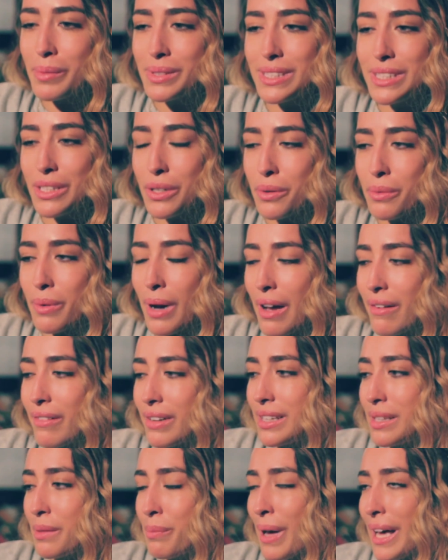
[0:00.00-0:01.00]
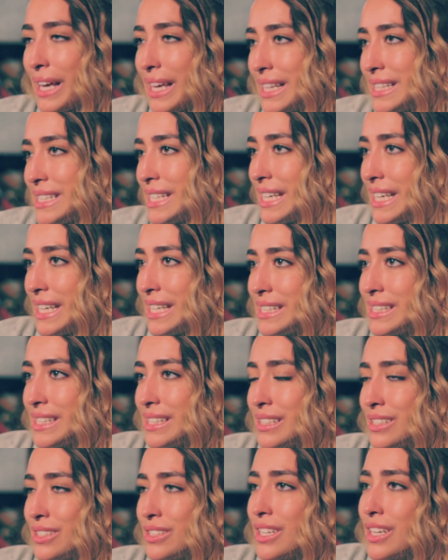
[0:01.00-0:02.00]
still wearing the baggy tees
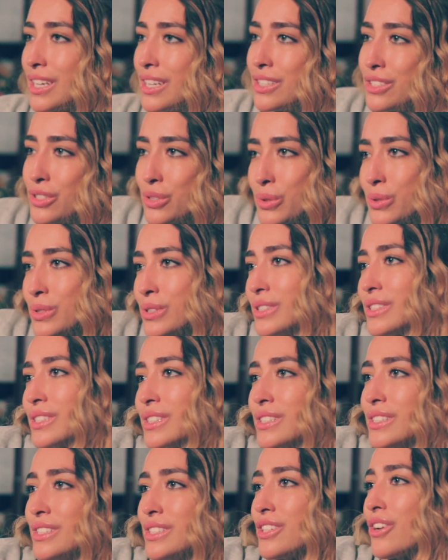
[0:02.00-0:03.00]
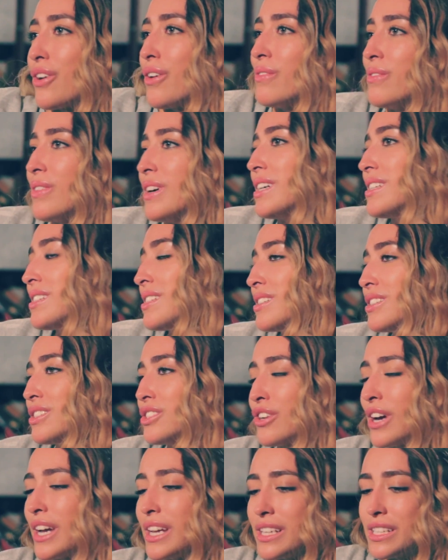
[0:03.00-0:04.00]
and the Jordans and the Converse and the
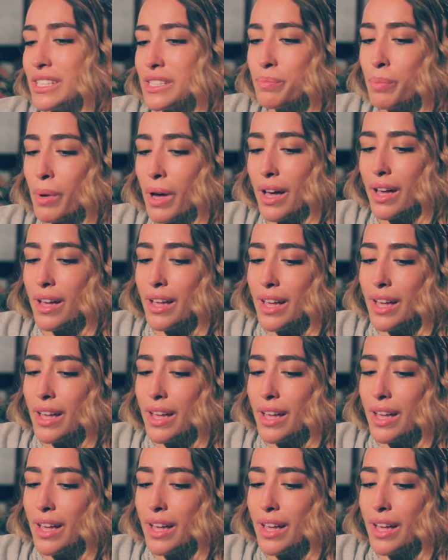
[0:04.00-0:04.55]
trainers, but